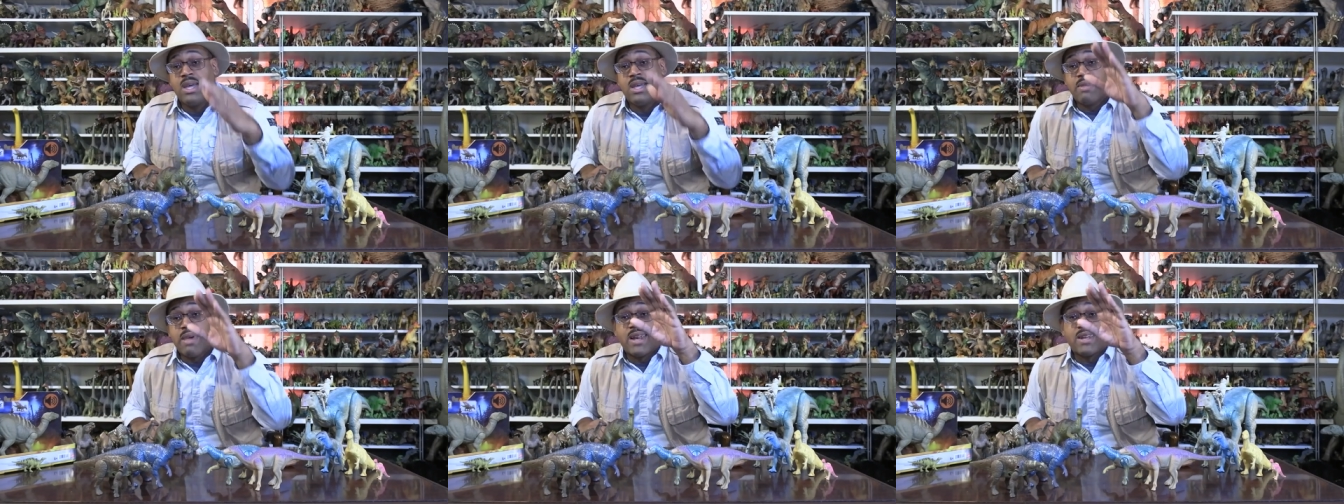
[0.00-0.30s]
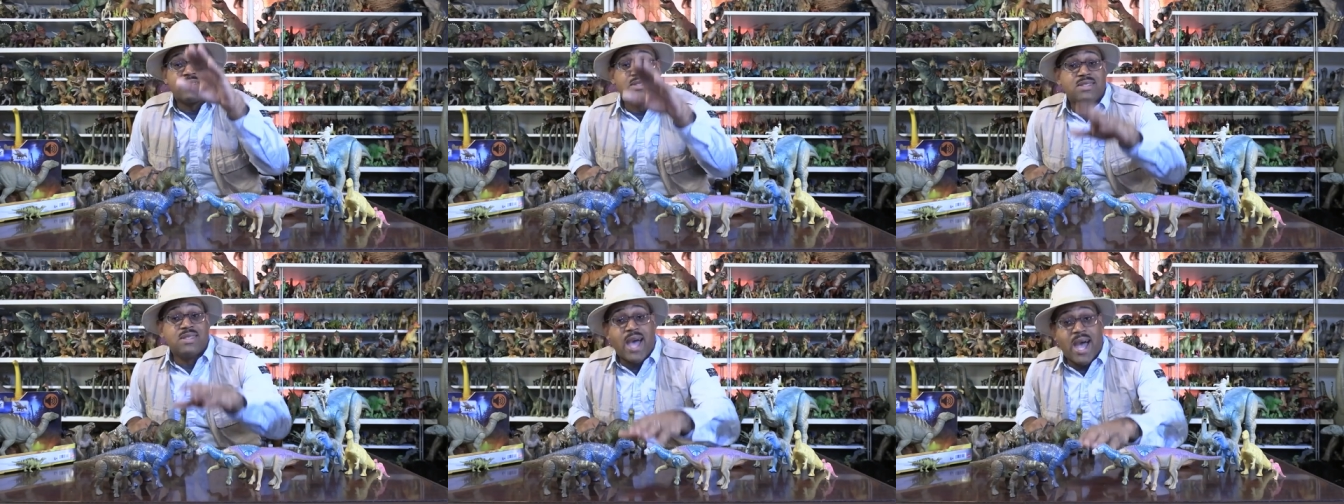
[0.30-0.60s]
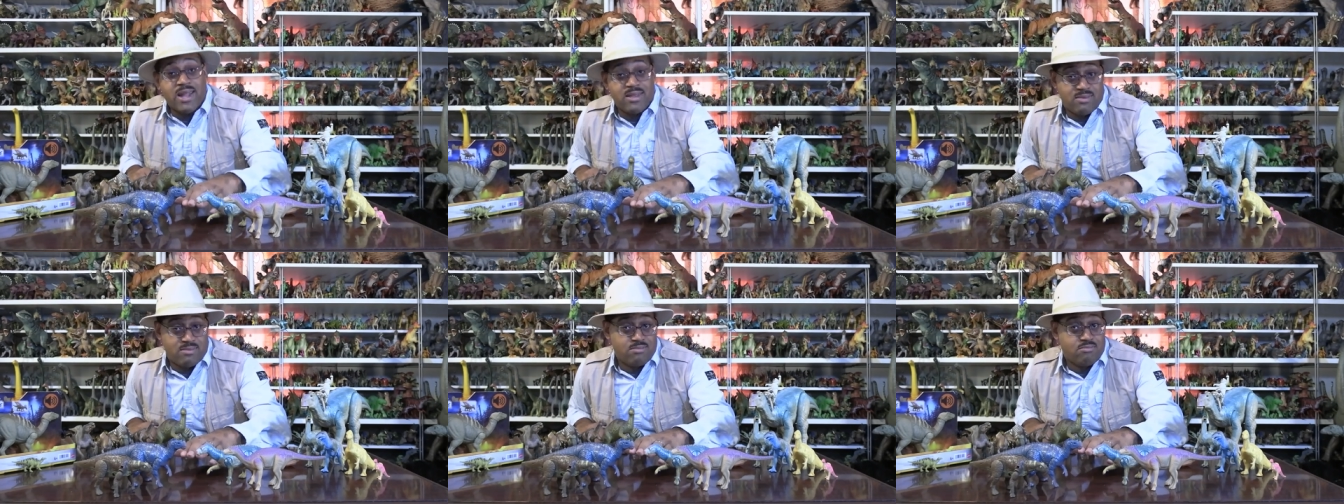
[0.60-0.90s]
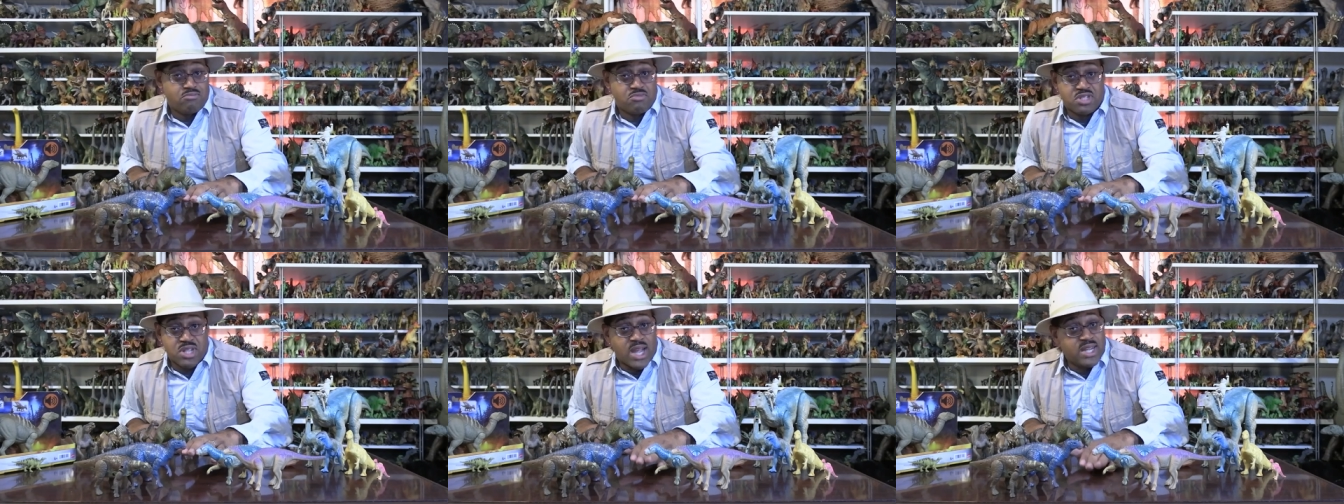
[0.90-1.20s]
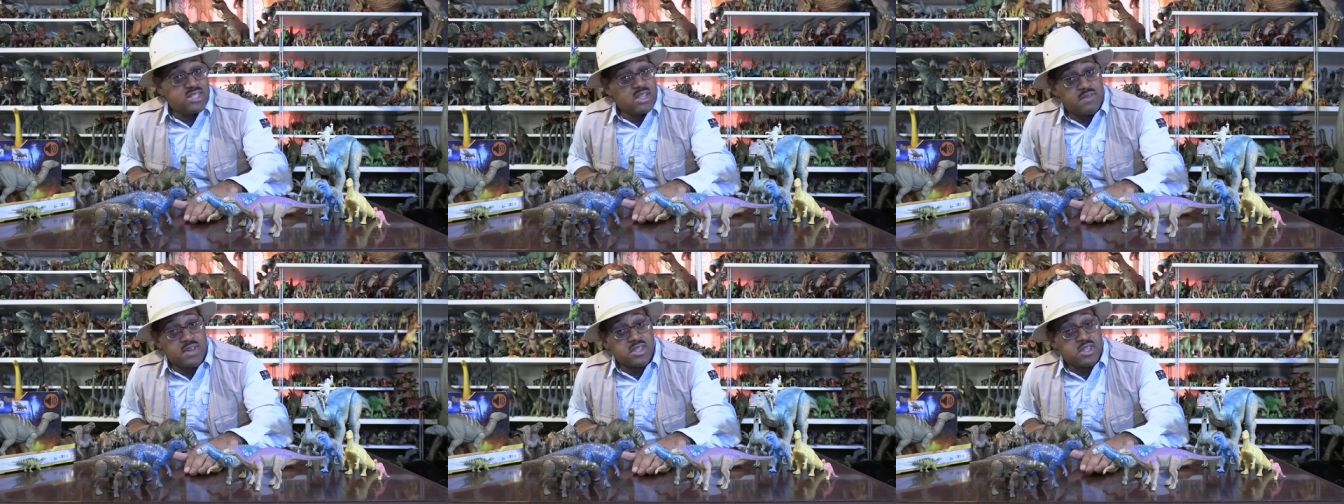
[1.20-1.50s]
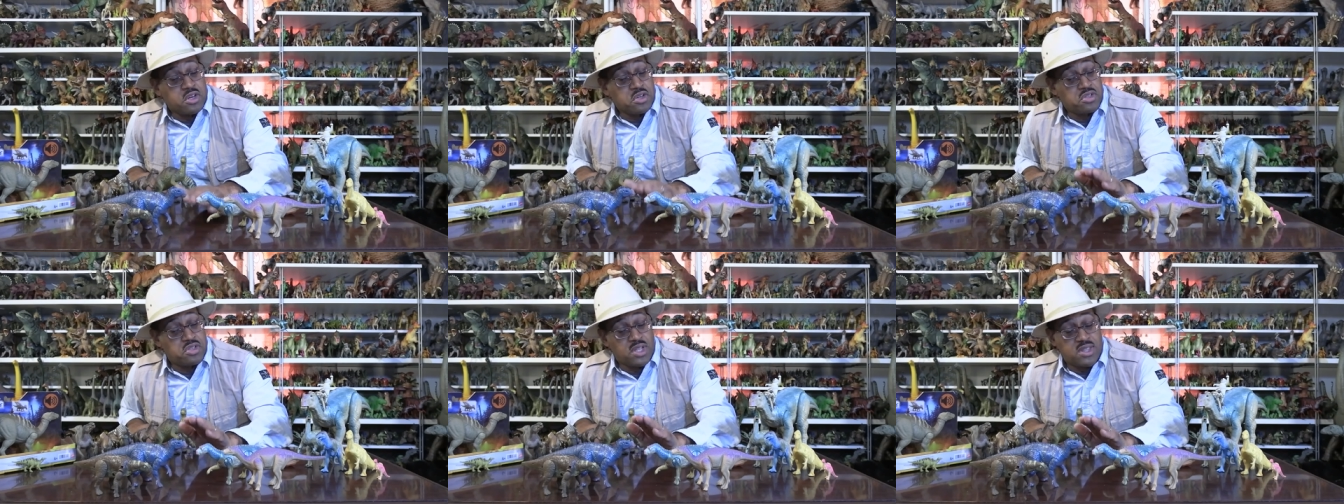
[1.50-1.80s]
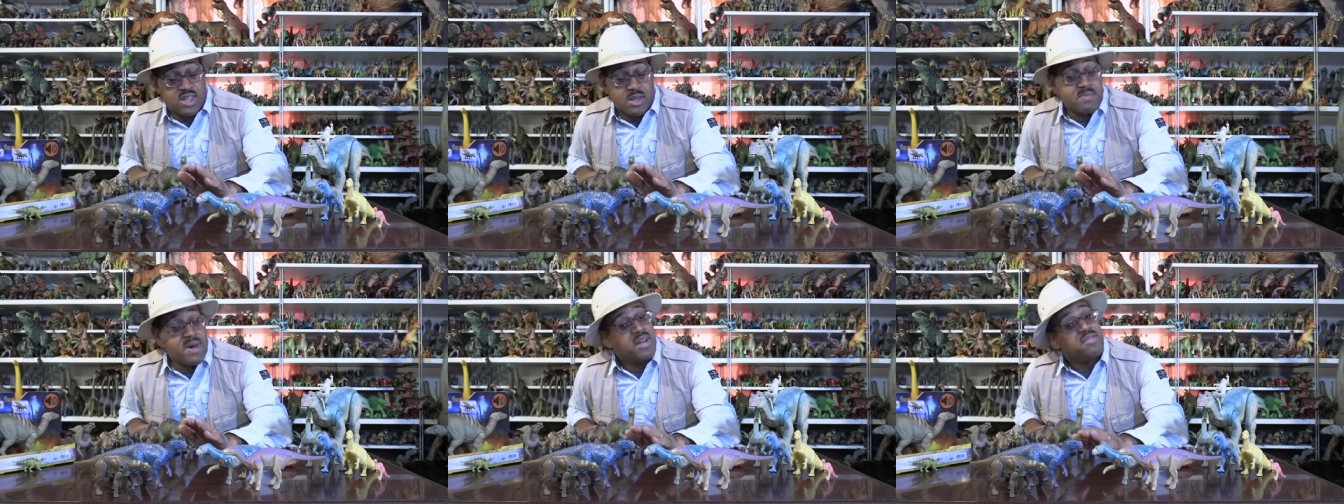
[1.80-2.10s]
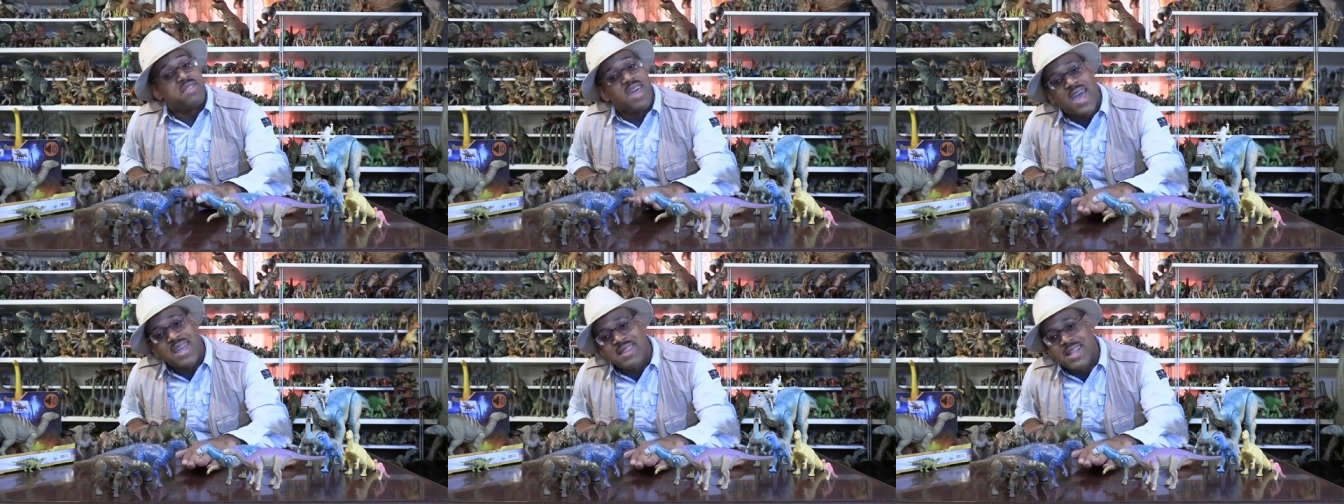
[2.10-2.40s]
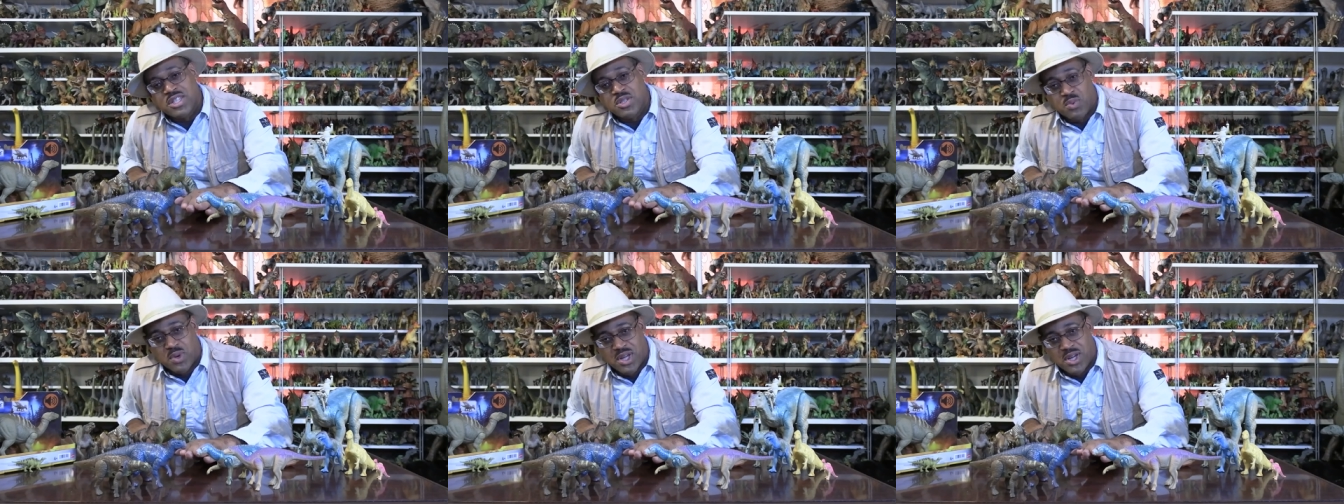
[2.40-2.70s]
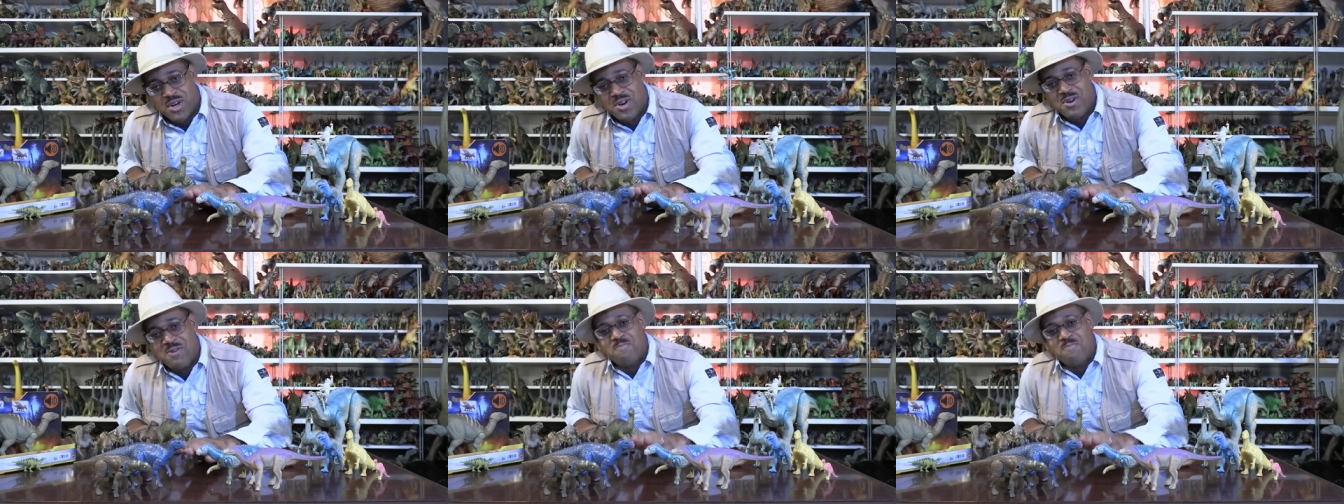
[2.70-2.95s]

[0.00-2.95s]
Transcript: That is not scientific. There's nothing about that that's real,